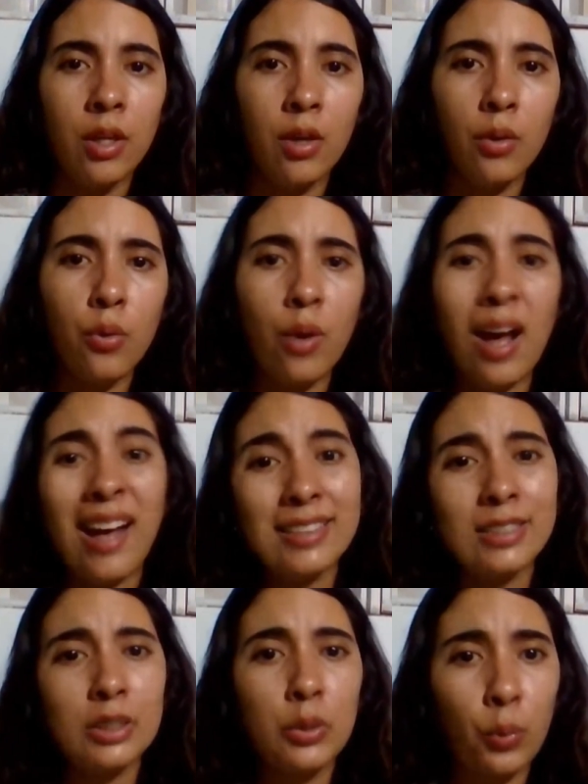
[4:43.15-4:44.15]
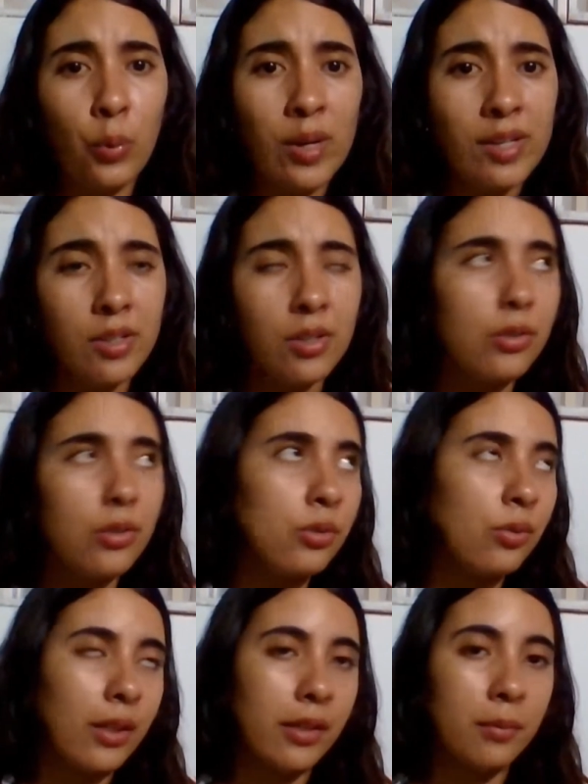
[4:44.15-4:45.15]
who asks questions to
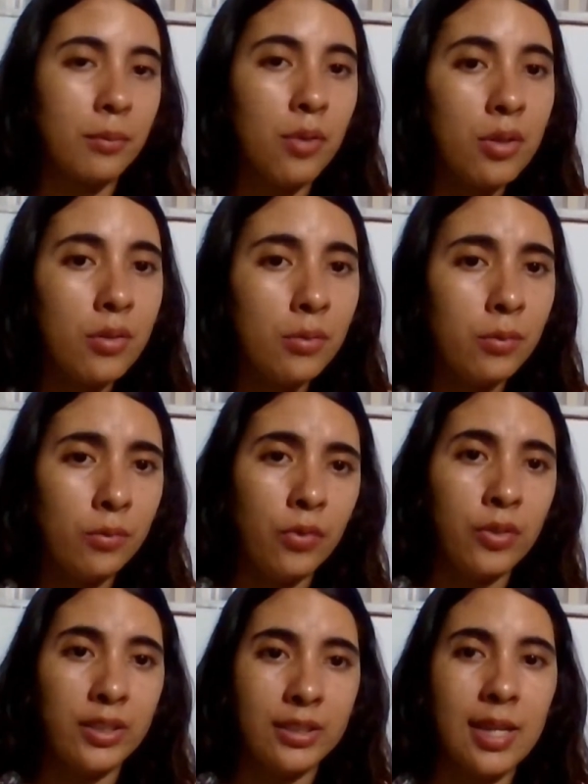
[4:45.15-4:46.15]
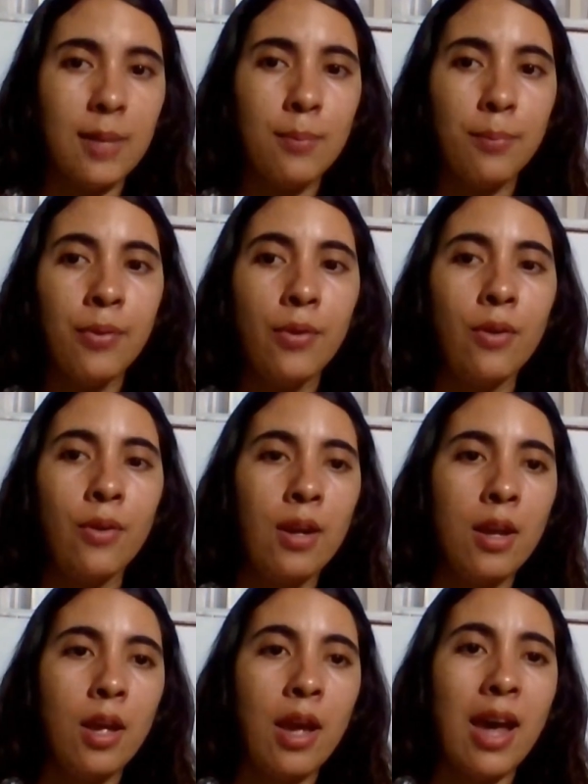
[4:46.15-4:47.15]
learn more, for example,
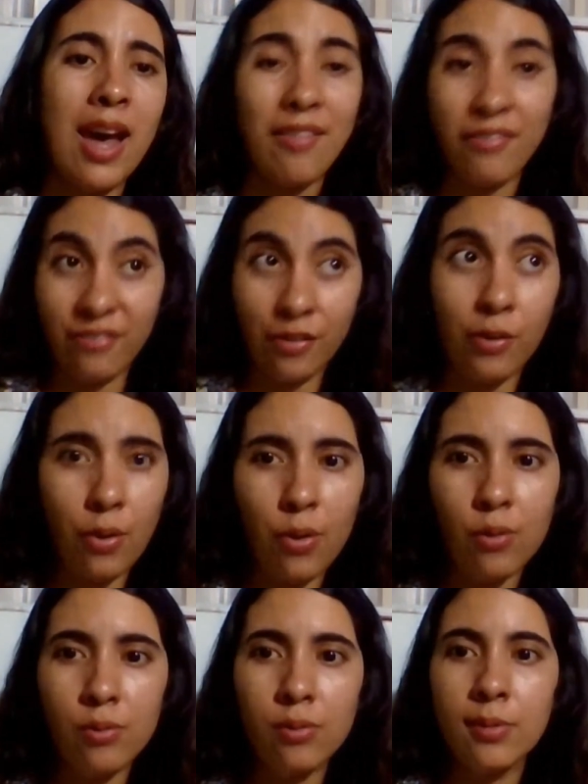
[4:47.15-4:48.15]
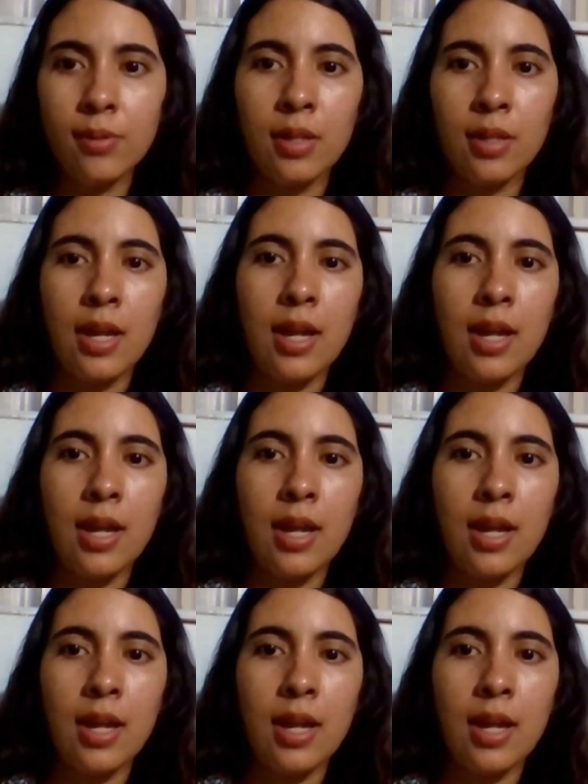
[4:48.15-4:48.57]
have goals,